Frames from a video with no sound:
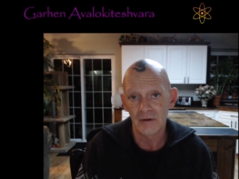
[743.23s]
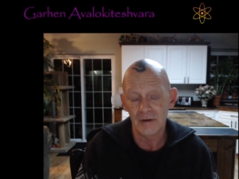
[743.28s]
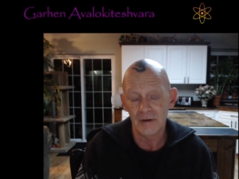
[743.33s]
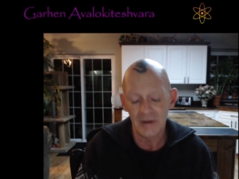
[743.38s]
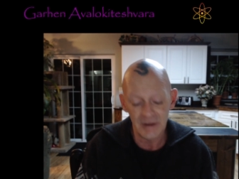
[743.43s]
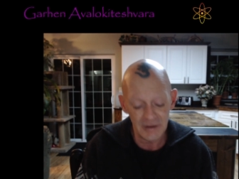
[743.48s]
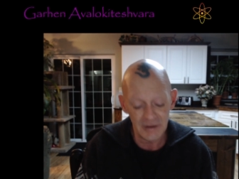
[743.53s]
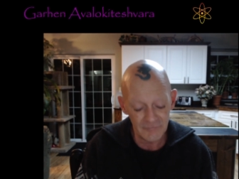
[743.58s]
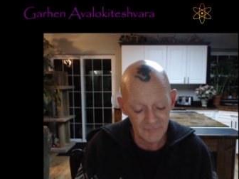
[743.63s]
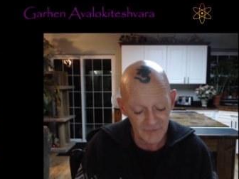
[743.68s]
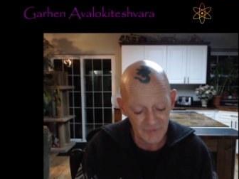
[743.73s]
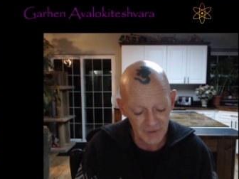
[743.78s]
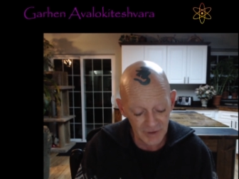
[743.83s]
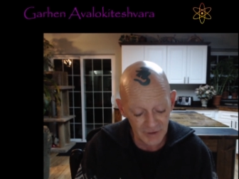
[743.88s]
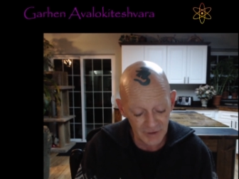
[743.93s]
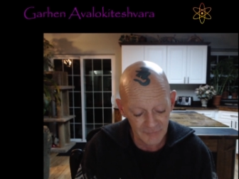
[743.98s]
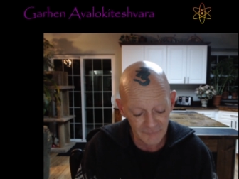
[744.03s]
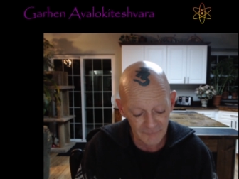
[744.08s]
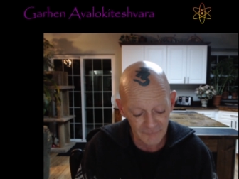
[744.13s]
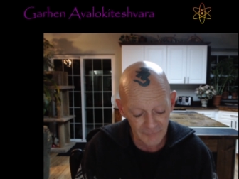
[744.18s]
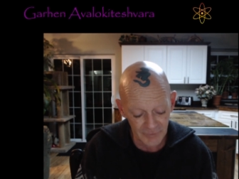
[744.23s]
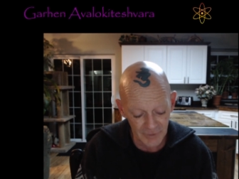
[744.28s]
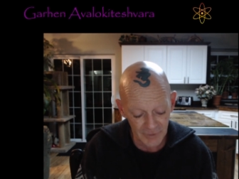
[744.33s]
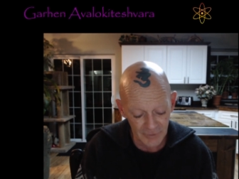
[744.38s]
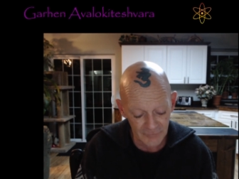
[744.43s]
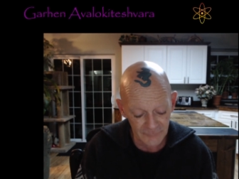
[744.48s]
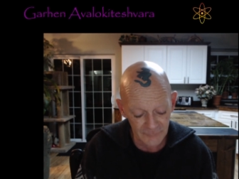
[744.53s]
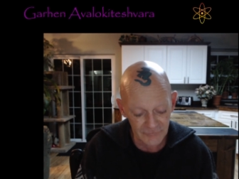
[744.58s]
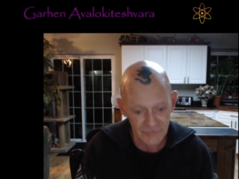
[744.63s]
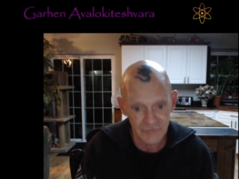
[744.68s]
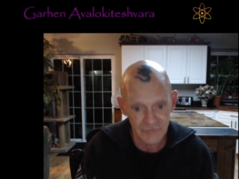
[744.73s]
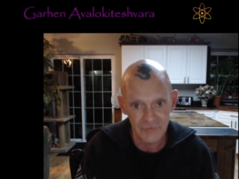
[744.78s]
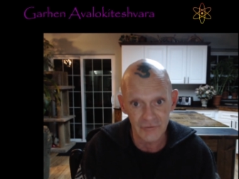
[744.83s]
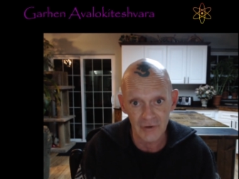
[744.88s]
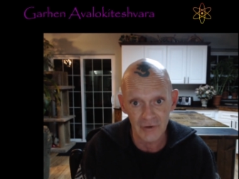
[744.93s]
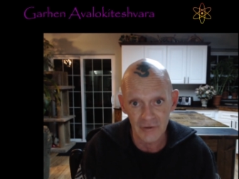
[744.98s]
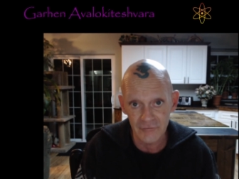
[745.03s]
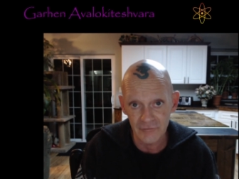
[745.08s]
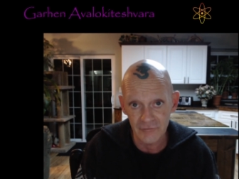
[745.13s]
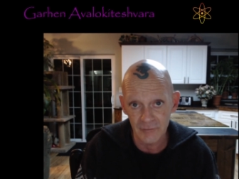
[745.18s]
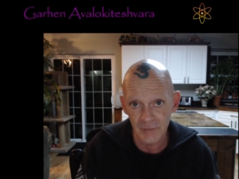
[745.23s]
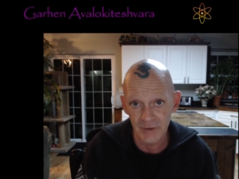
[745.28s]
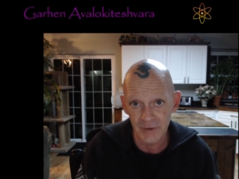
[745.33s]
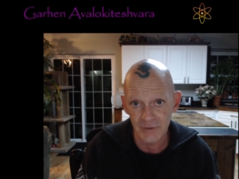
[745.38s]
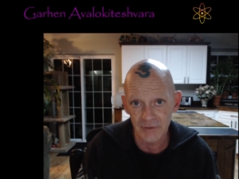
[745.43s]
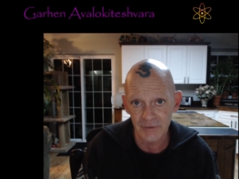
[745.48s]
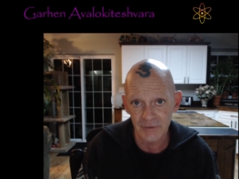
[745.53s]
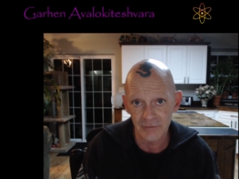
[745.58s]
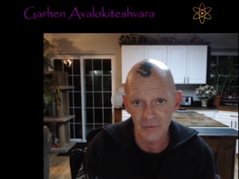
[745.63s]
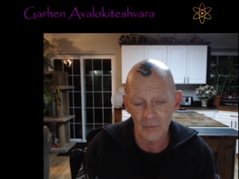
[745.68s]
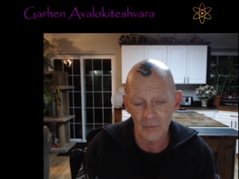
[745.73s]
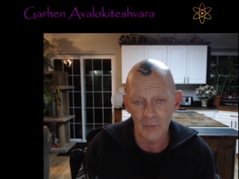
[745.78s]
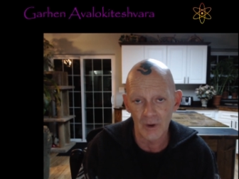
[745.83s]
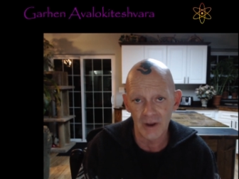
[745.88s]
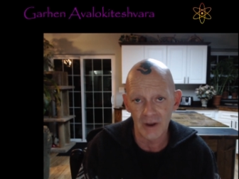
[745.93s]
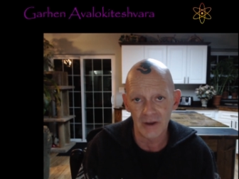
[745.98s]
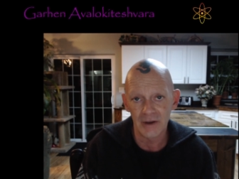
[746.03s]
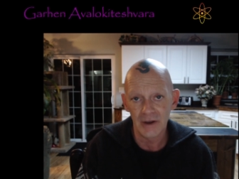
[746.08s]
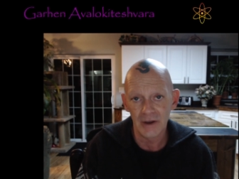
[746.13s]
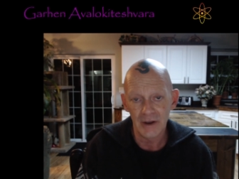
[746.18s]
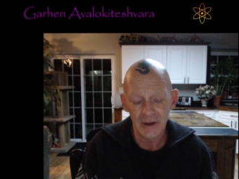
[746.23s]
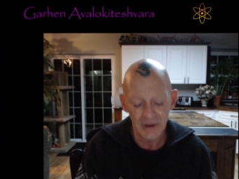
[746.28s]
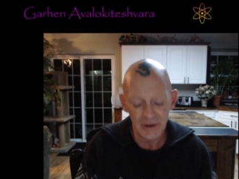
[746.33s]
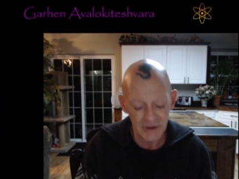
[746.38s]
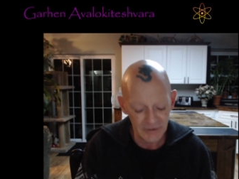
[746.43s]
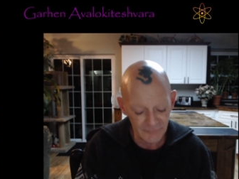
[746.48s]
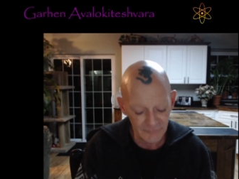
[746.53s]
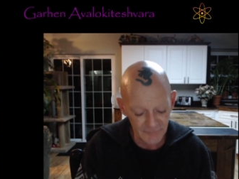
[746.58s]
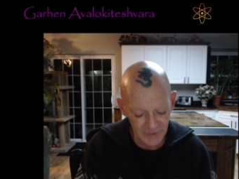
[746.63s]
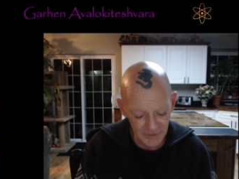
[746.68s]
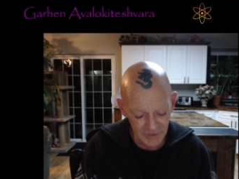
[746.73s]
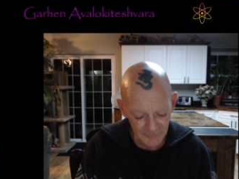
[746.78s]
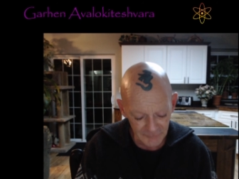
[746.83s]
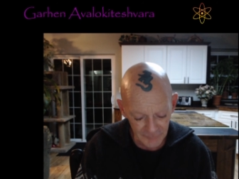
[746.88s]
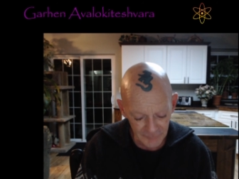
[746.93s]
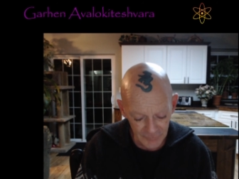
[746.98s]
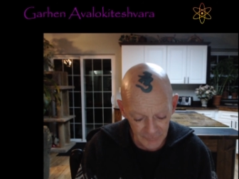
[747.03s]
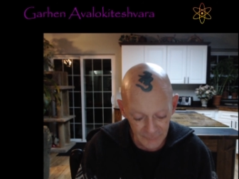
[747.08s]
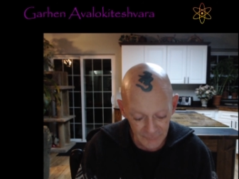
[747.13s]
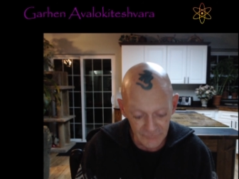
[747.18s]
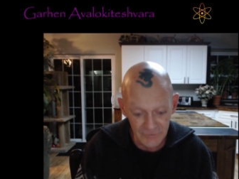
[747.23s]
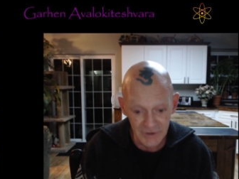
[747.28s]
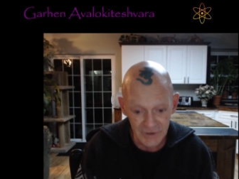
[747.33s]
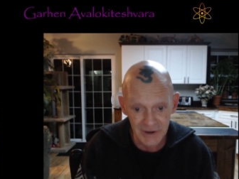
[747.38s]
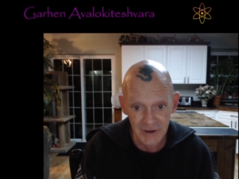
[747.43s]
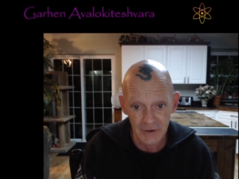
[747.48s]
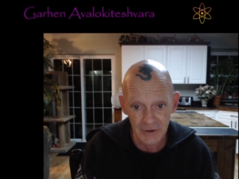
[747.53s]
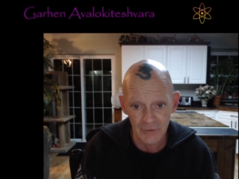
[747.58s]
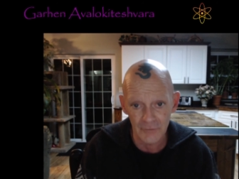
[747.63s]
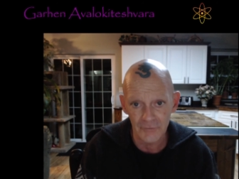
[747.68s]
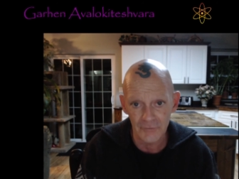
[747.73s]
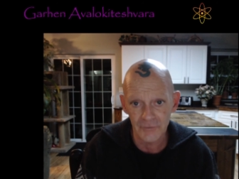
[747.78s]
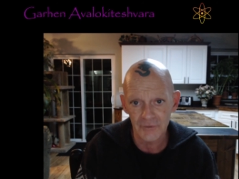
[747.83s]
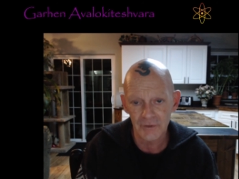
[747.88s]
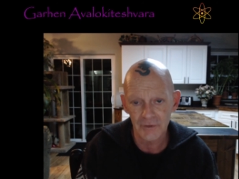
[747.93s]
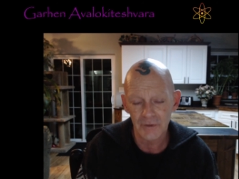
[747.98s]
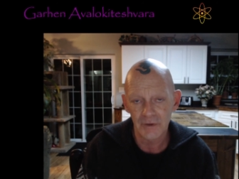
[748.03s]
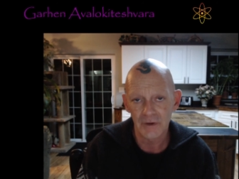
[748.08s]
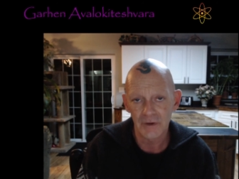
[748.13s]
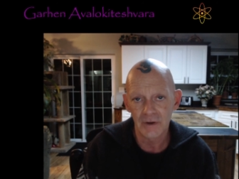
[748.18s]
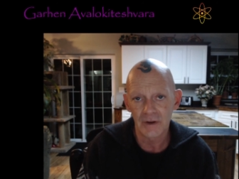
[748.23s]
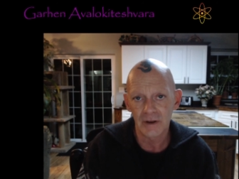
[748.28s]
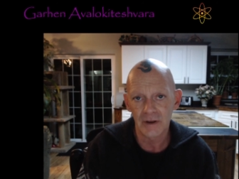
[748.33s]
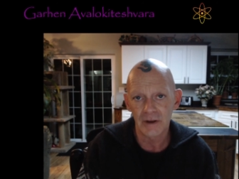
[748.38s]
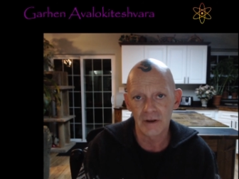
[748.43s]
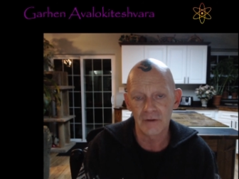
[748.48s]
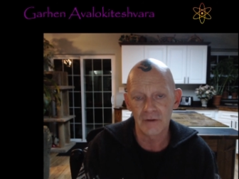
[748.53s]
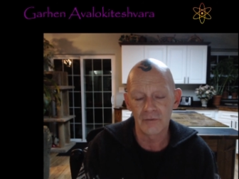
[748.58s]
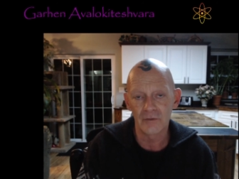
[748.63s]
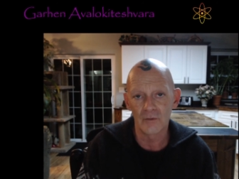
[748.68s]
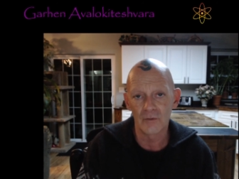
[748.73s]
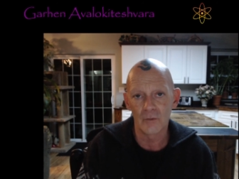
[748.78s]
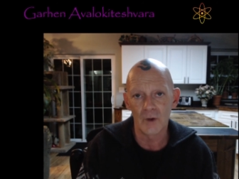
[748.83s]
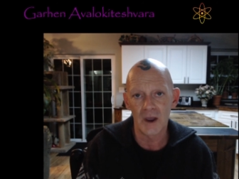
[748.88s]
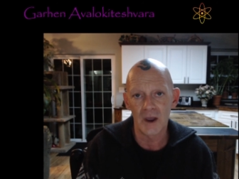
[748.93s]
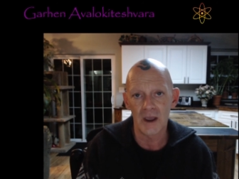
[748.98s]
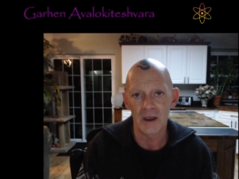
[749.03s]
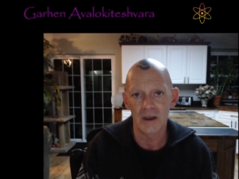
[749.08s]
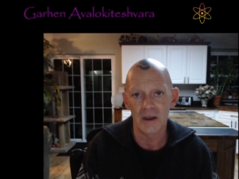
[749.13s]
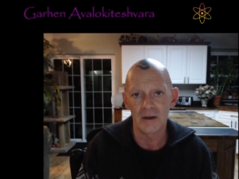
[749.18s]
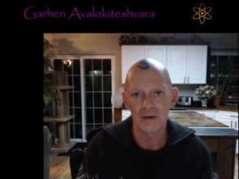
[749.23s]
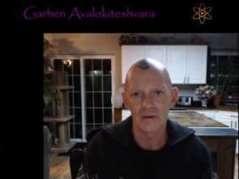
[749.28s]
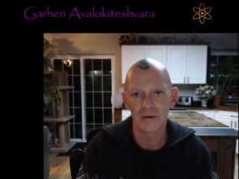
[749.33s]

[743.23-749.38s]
even if there's judgment in the way, even if there's guilt in the way.